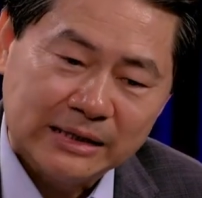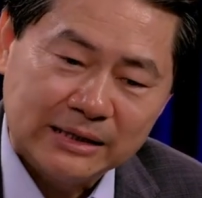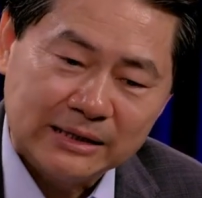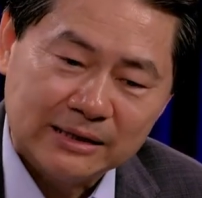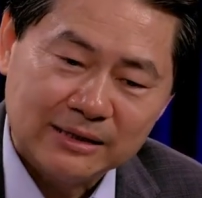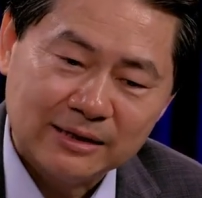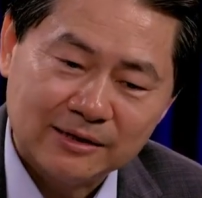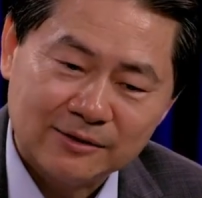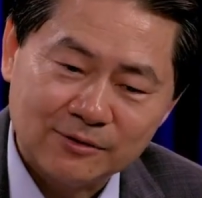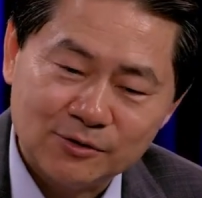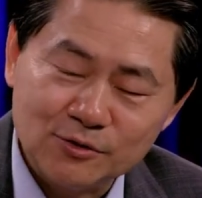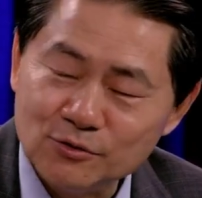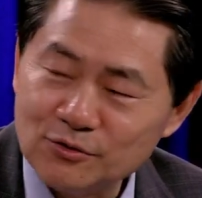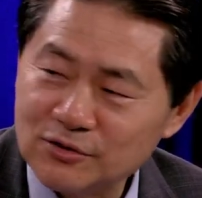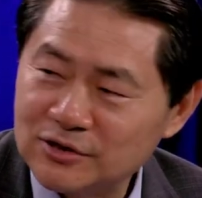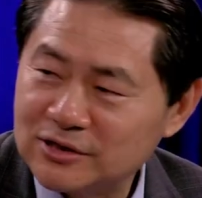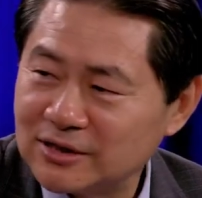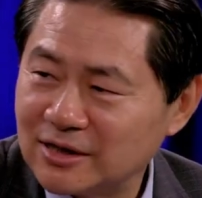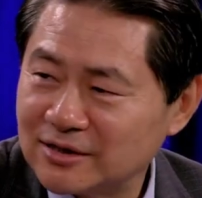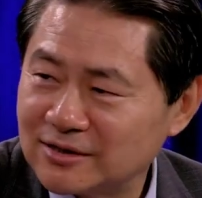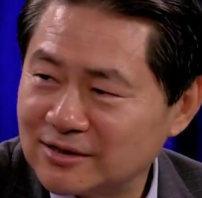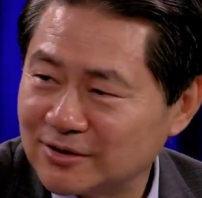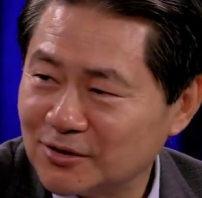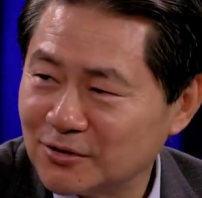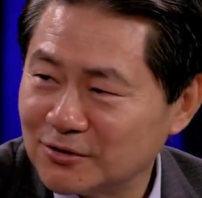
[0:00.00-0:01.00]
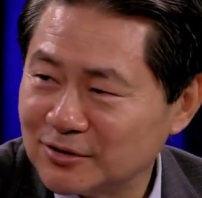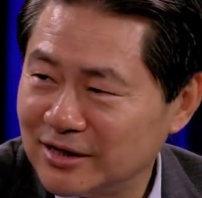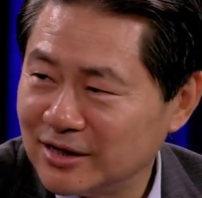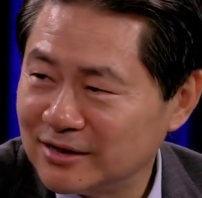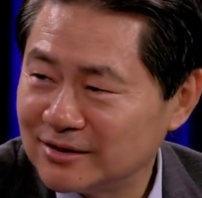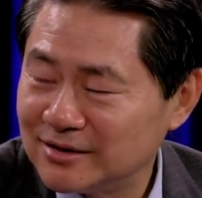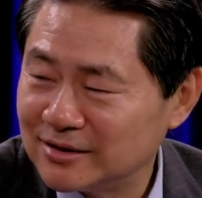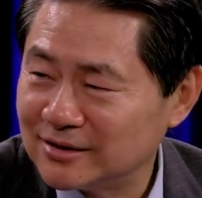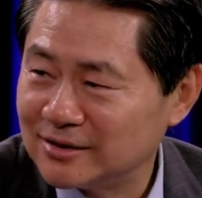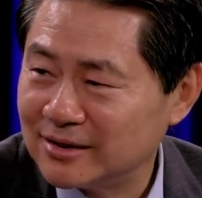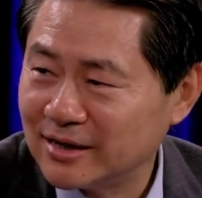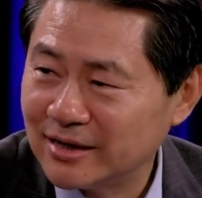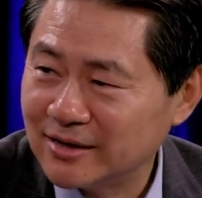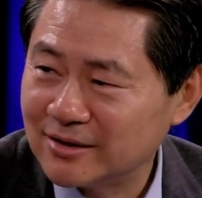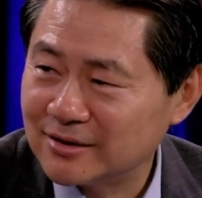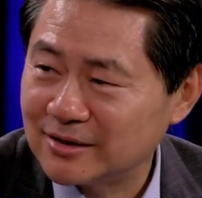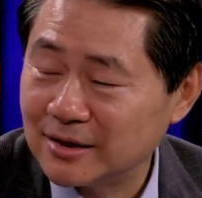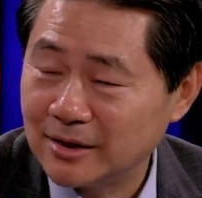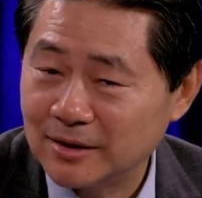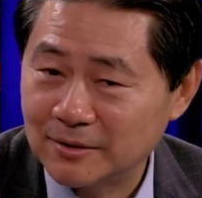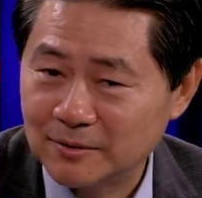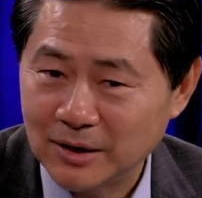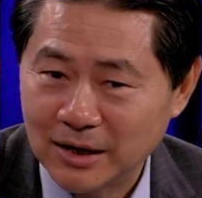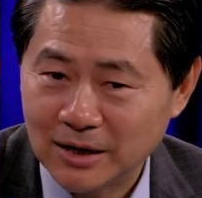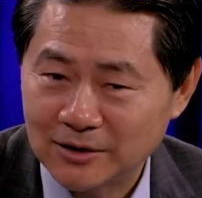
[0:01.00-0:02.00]
That who says donated here?
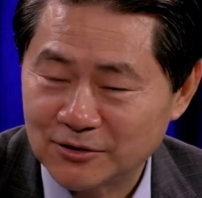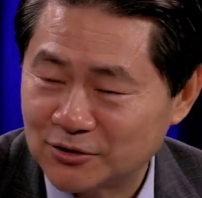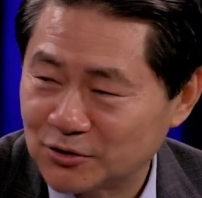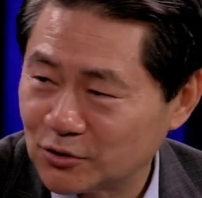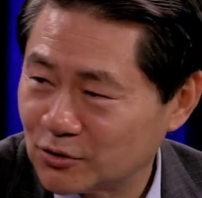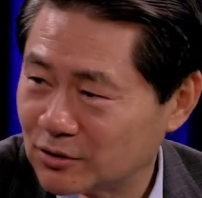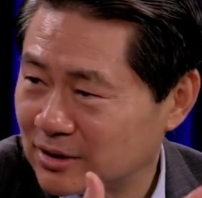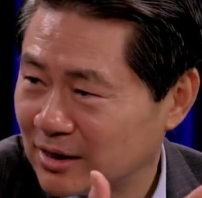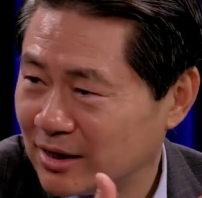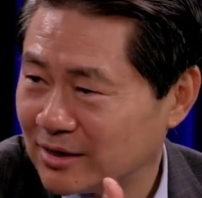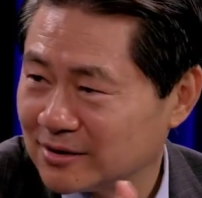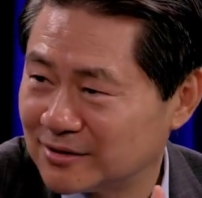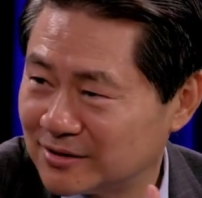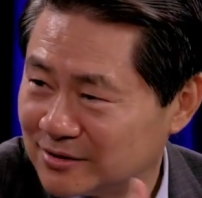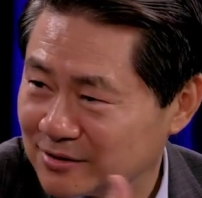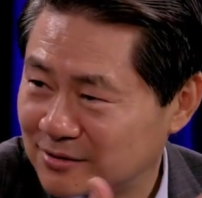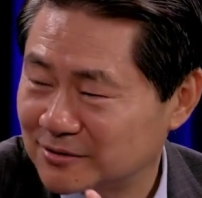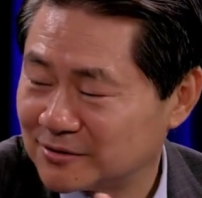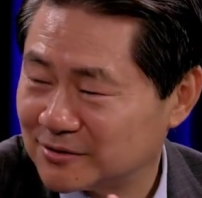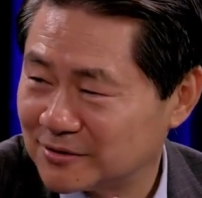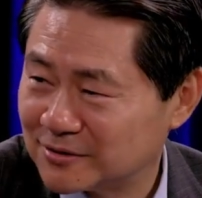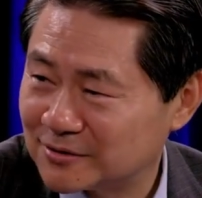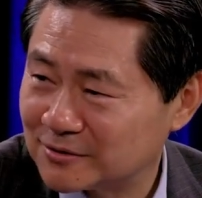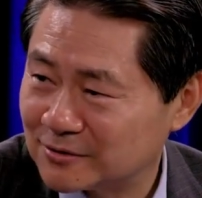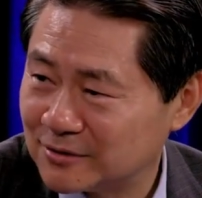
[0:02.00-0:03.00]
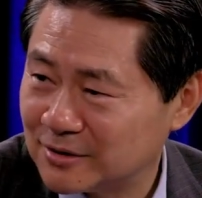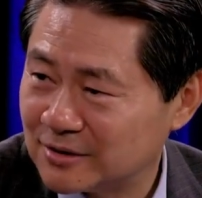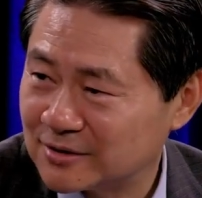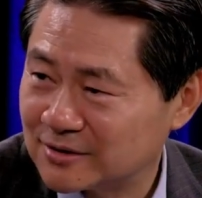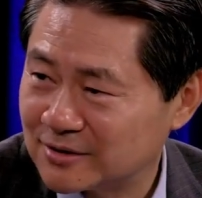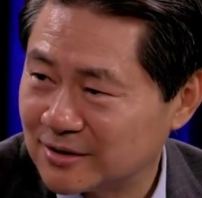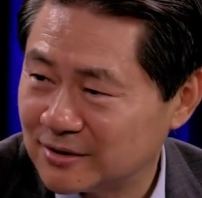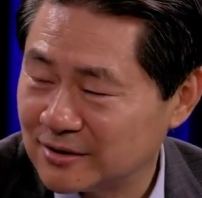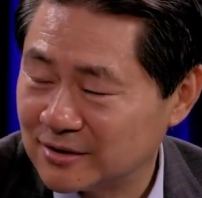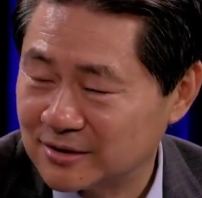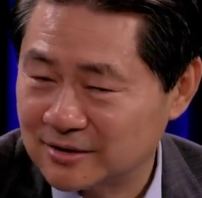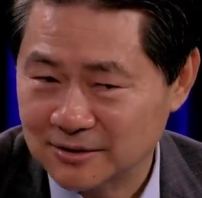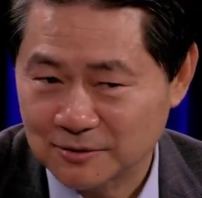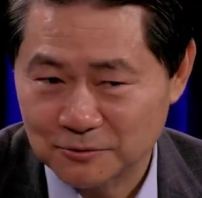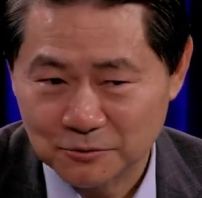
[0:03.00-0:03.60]
I saw that is